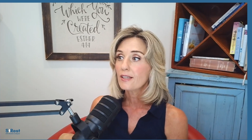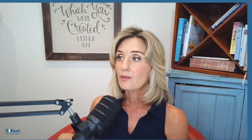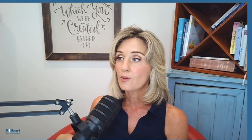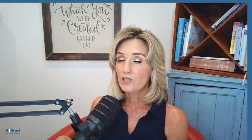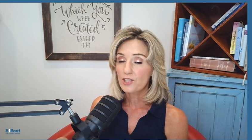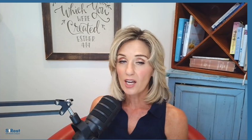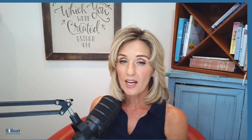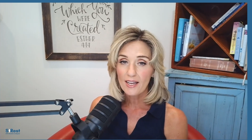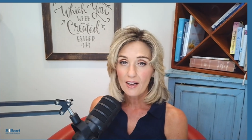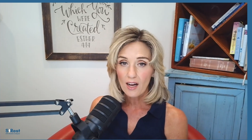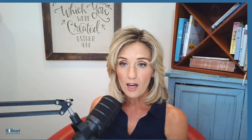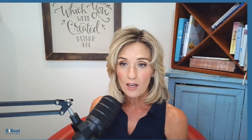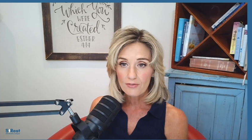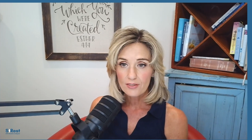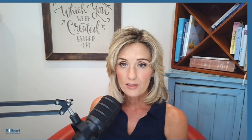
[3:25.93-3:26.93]
which I
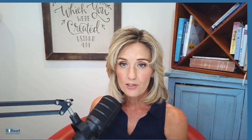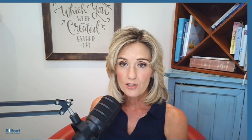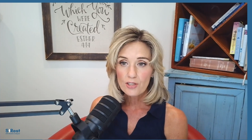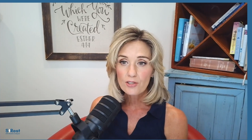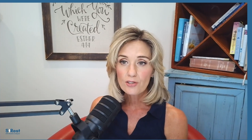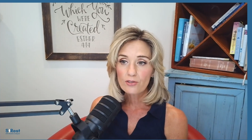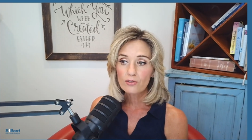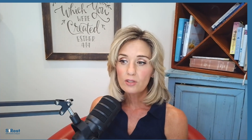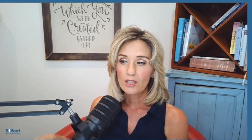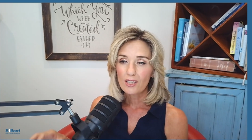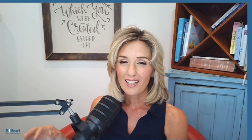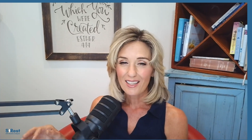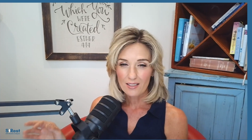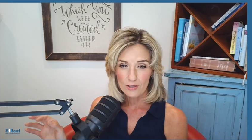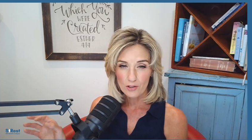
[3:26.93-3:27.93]
often do,
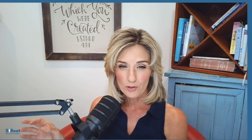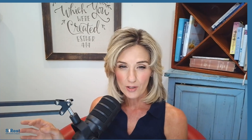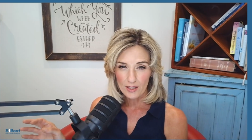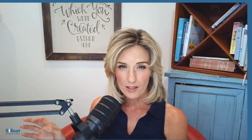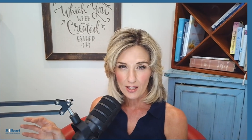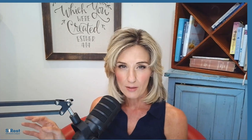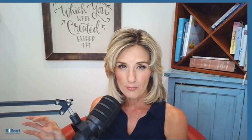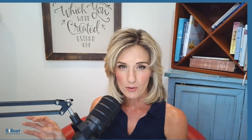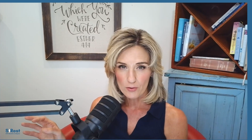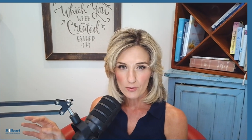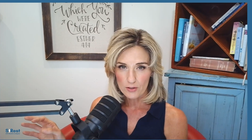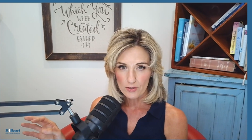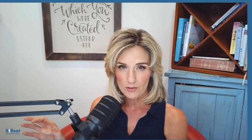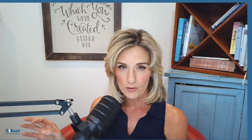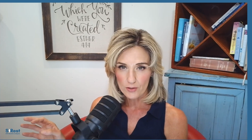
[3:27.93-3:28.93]
I still try to keep those